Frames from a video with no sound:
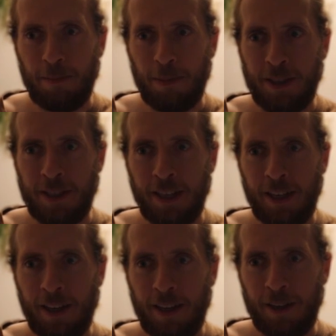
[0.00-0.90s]

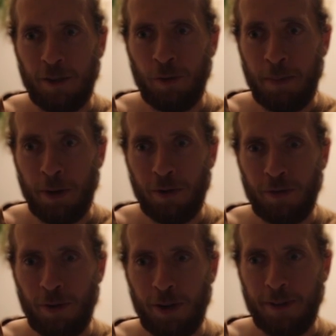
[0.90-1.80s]
particular repo
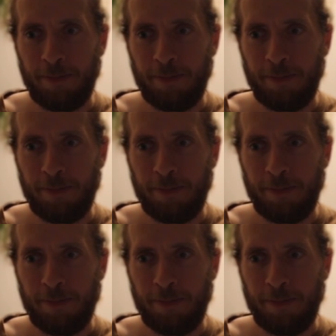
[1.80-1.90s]
folder.